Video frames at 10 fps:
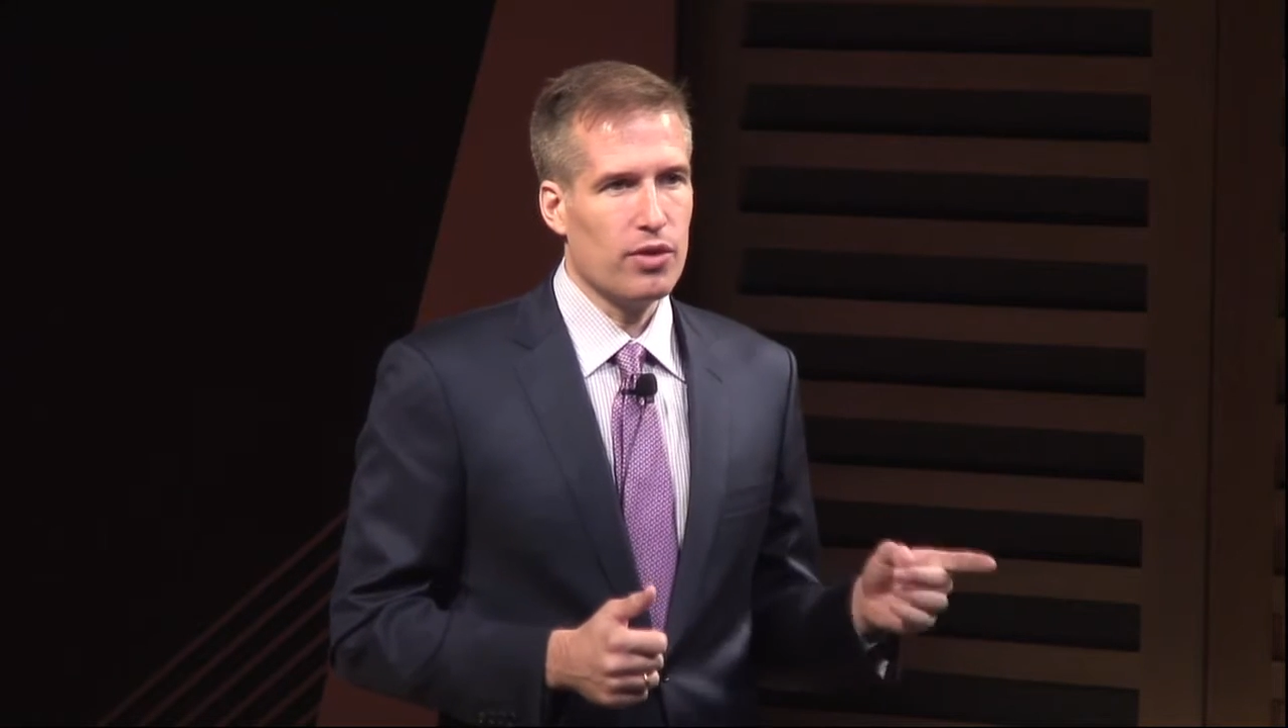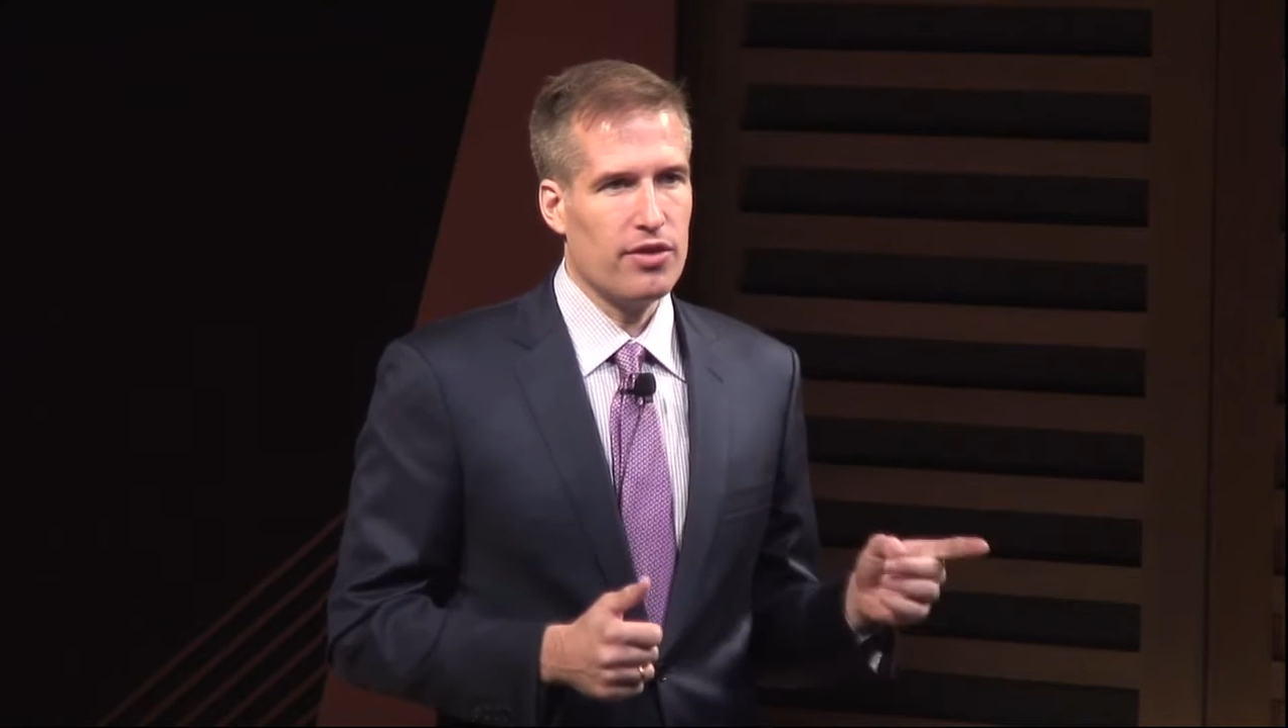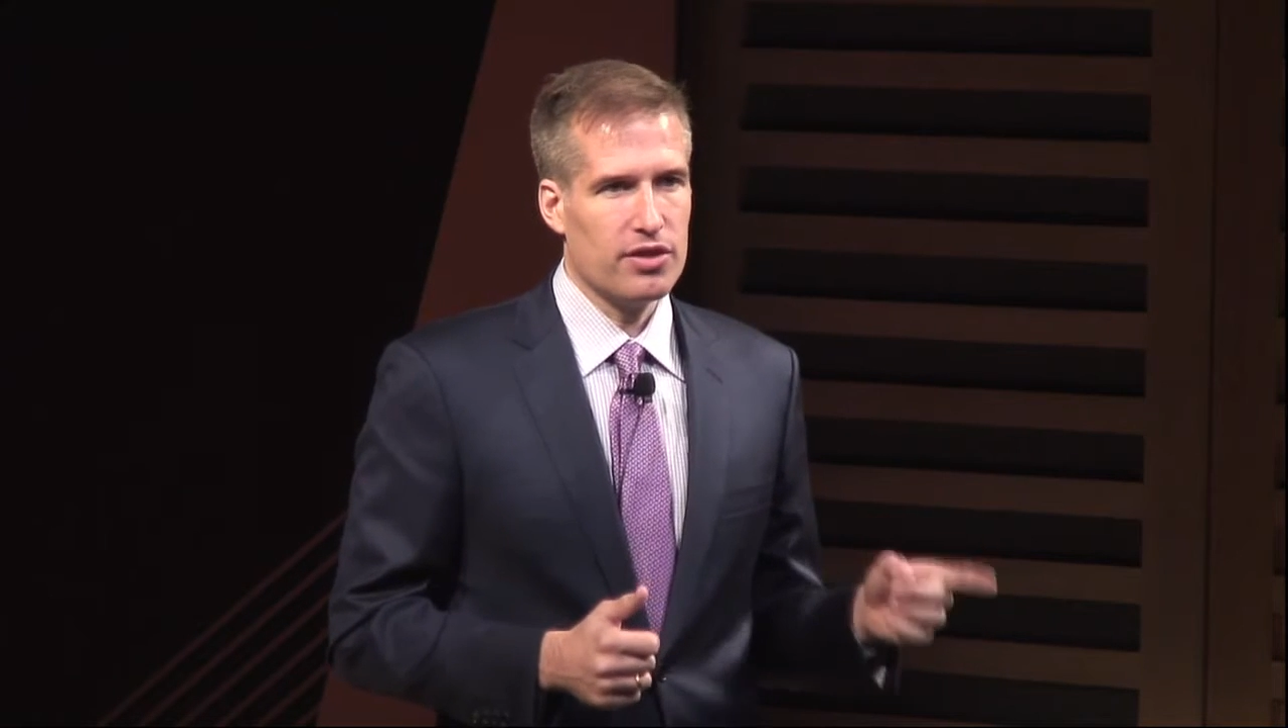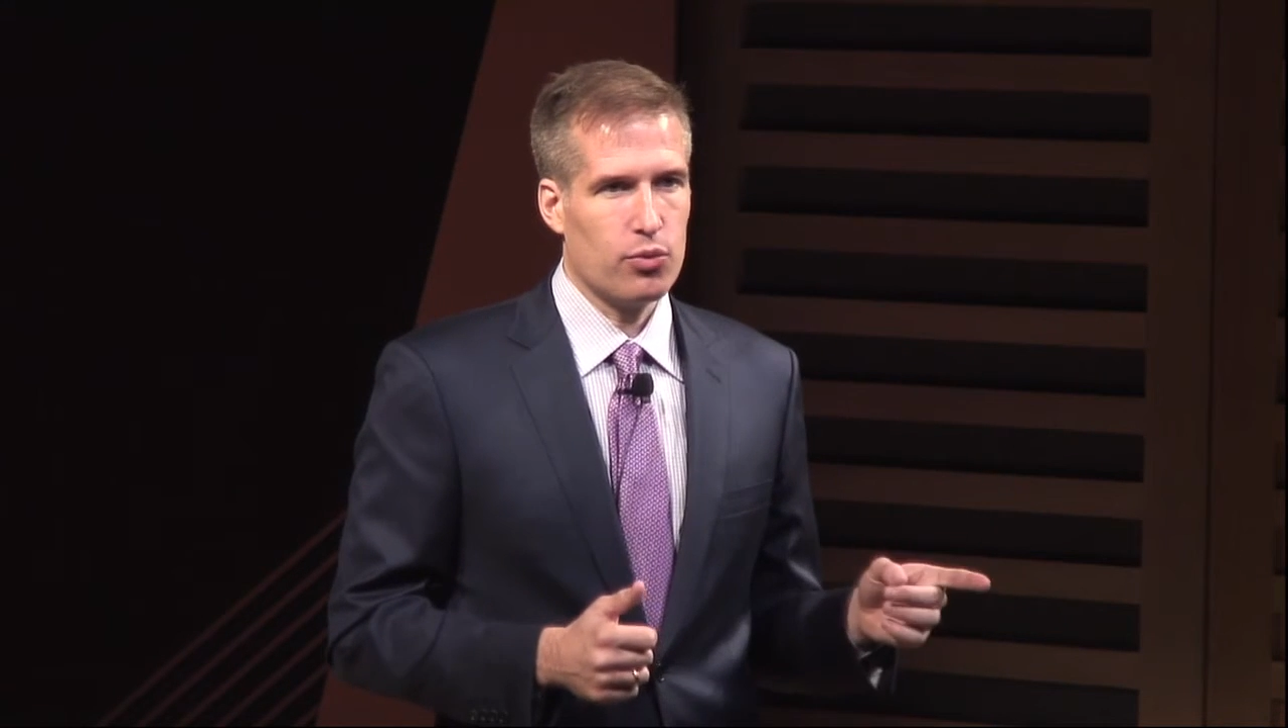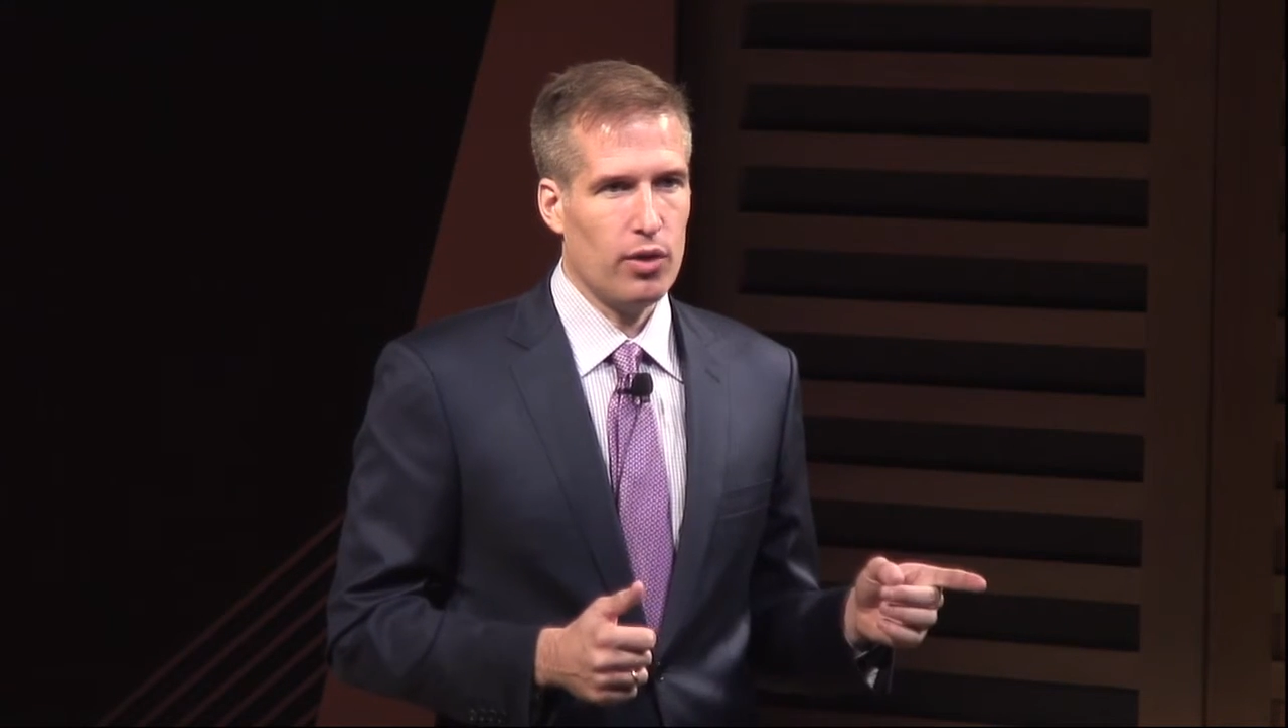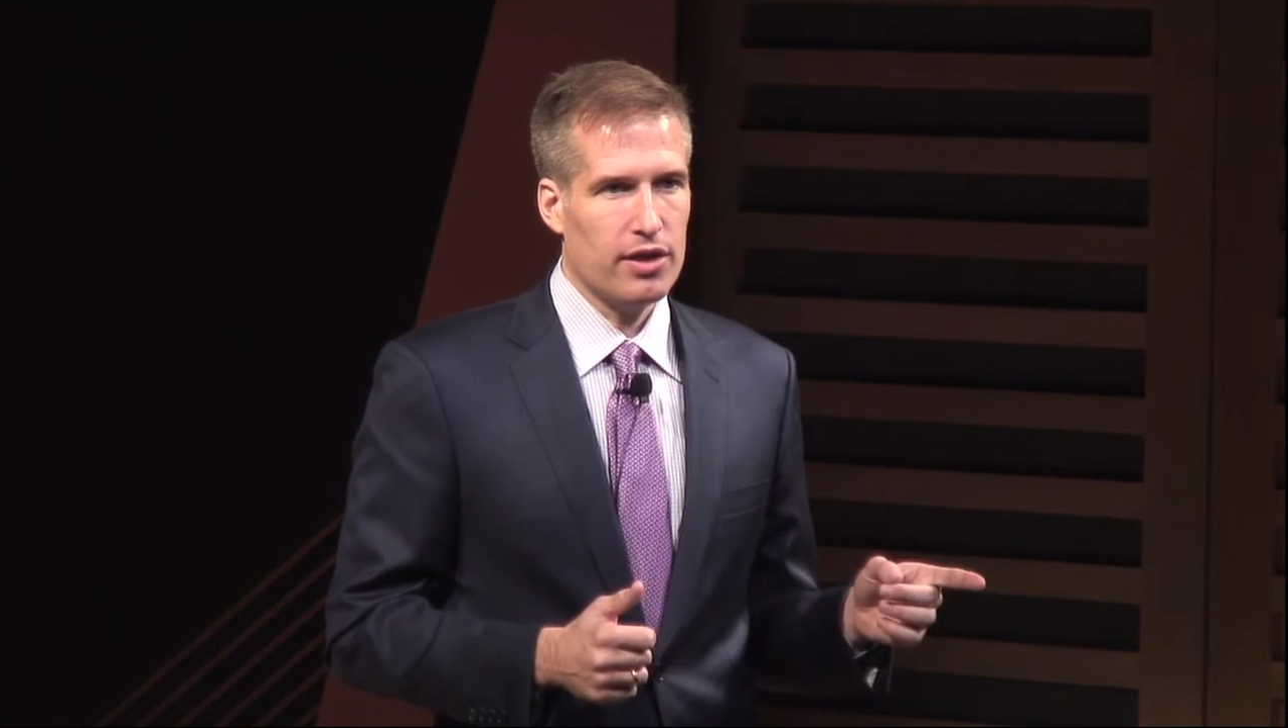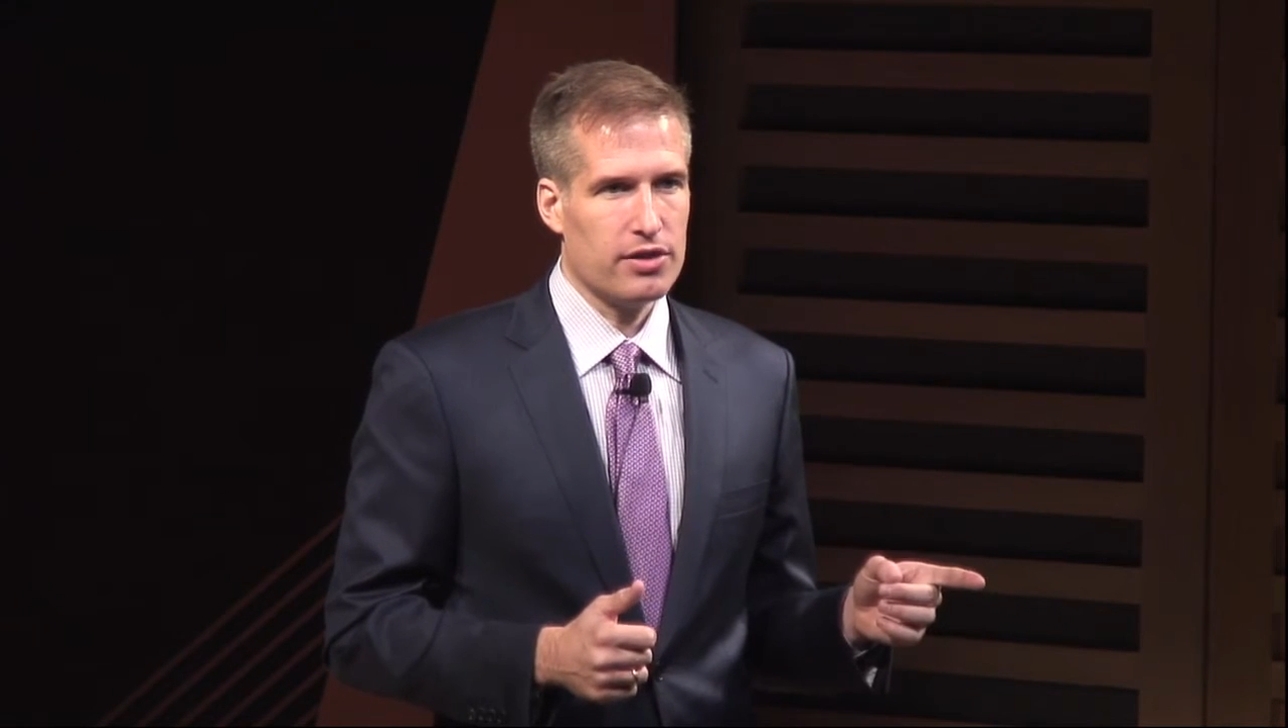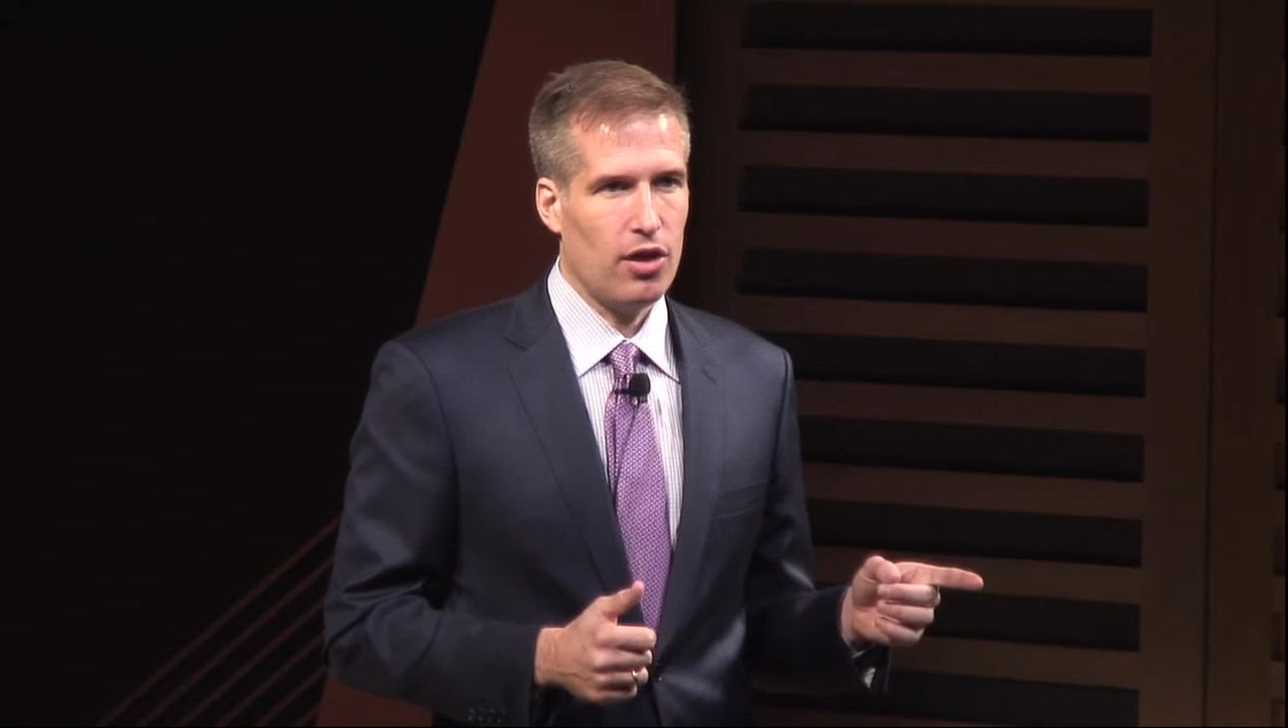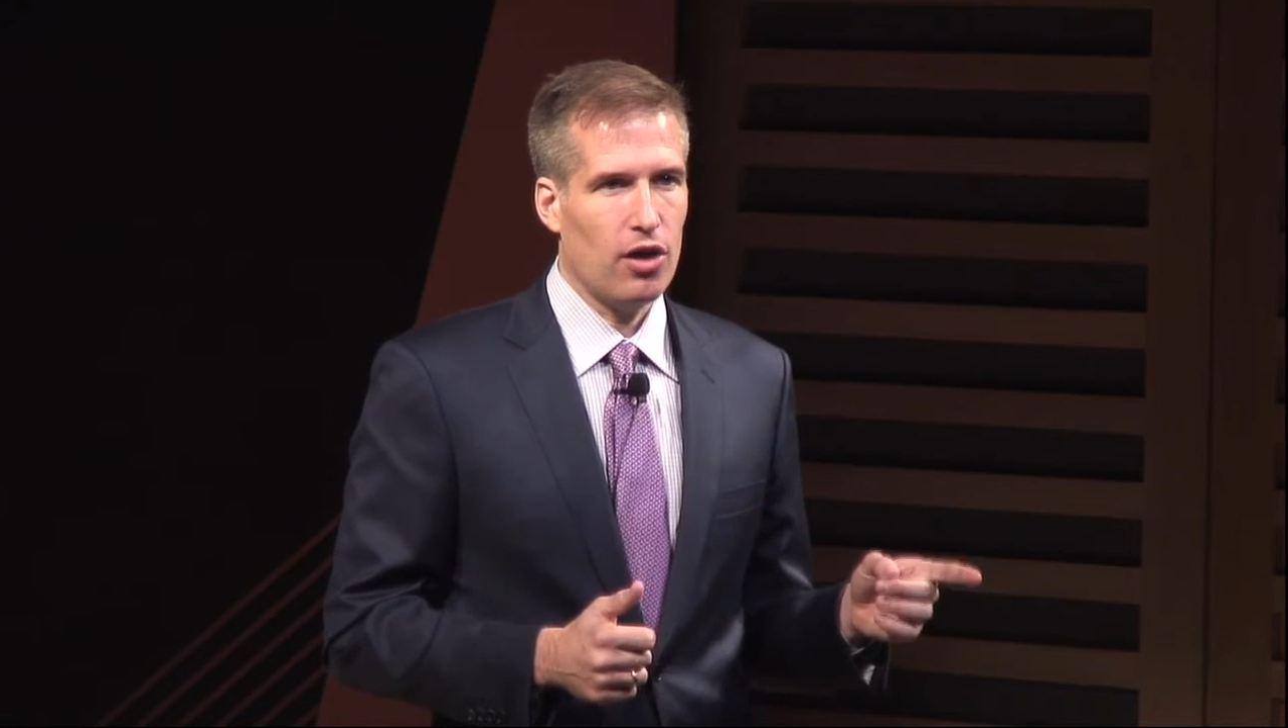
with this was